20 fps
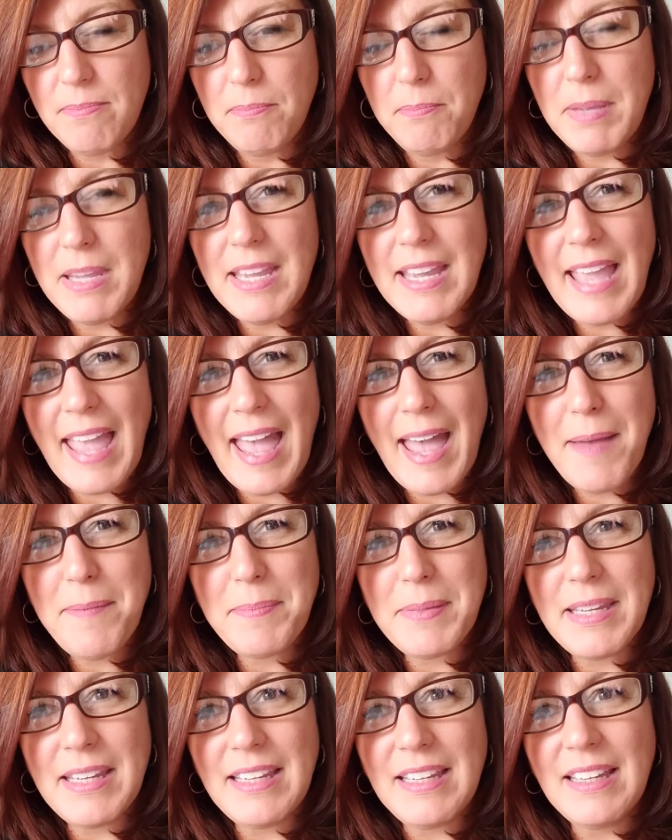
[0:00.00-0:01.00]
being
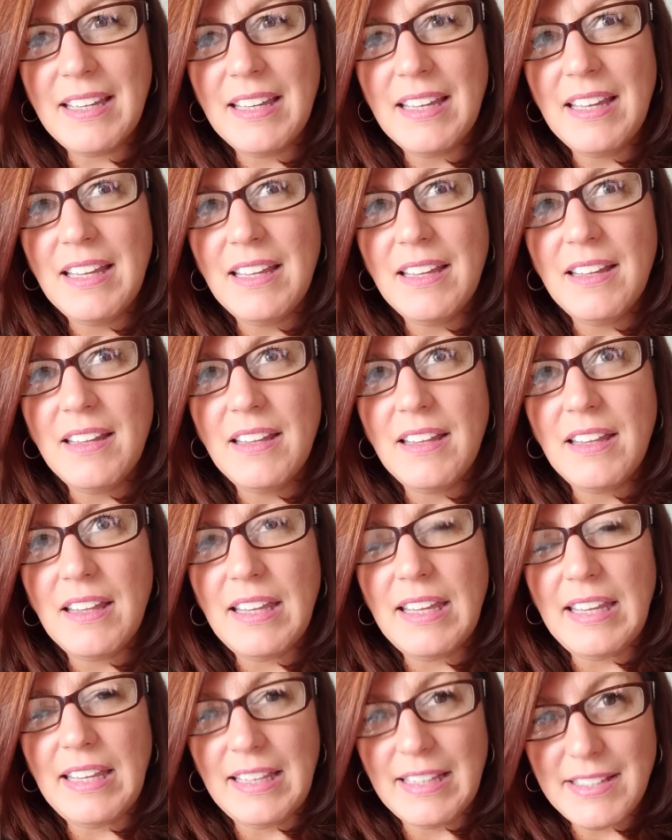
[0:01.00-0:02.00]
happy
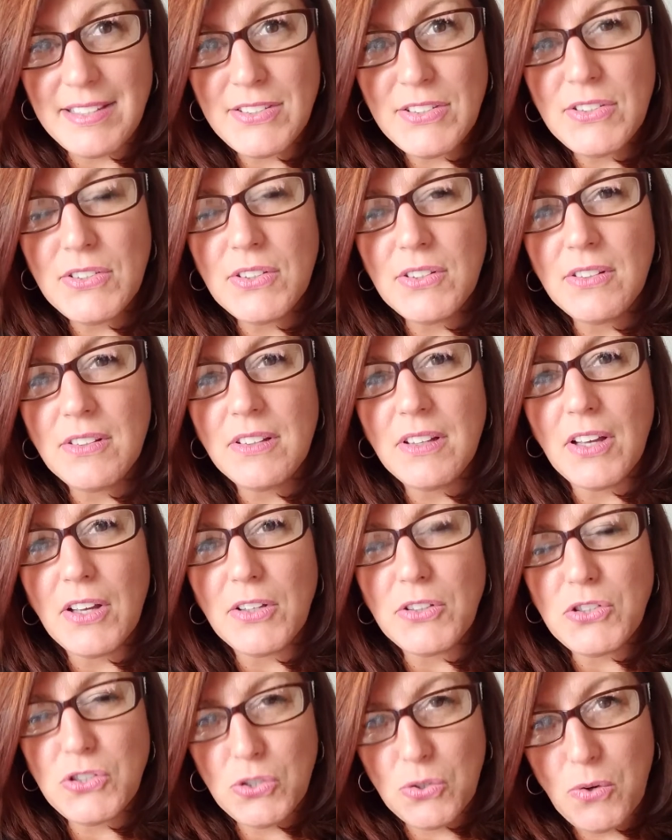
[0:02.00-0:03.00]
is
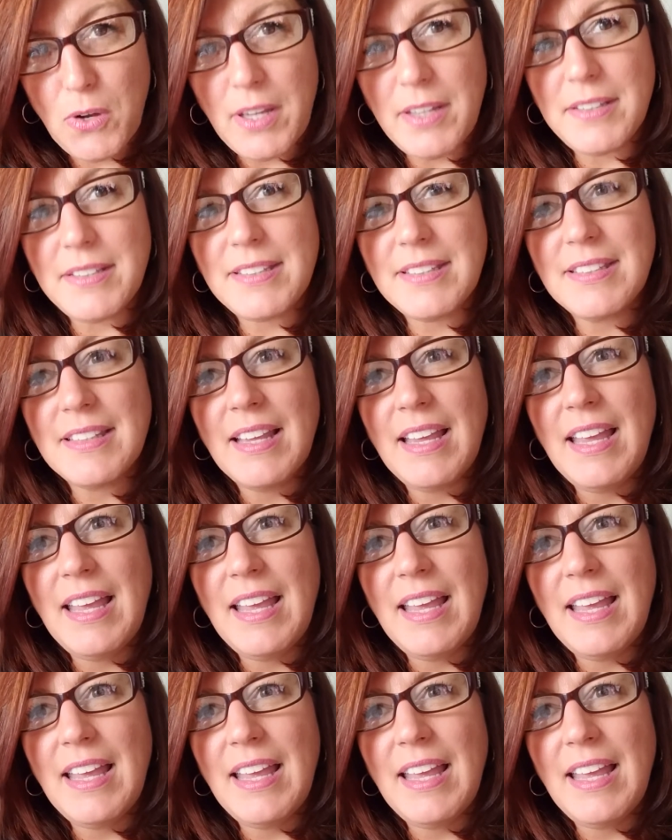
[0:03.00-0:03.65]
a choice.